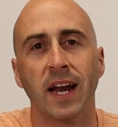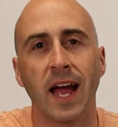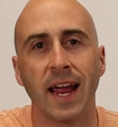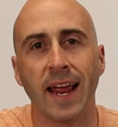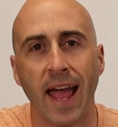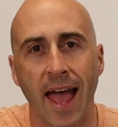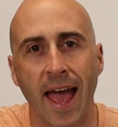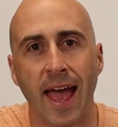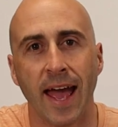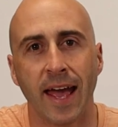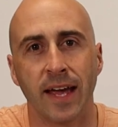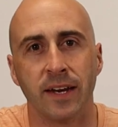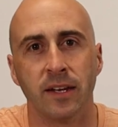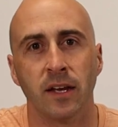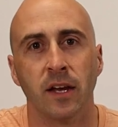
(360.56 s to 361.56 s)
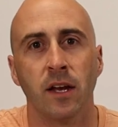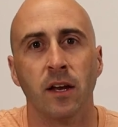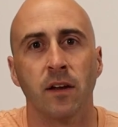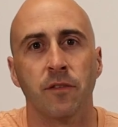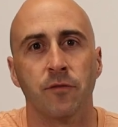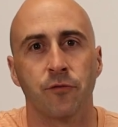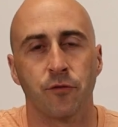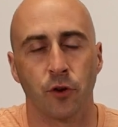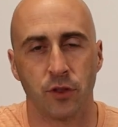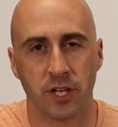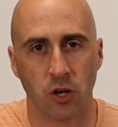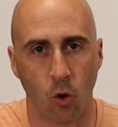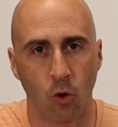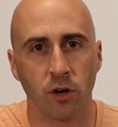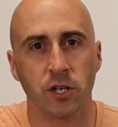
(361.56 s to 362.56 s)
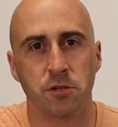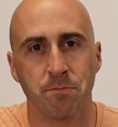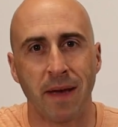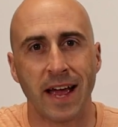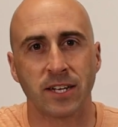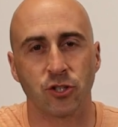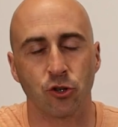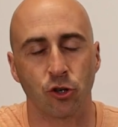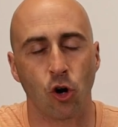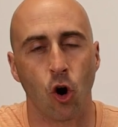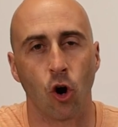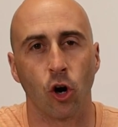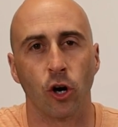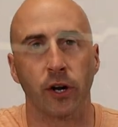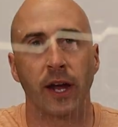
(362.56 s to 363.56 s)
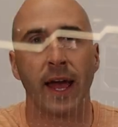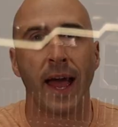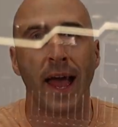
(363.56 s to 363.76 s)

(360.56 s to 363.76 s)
that I had for the Aorus Master card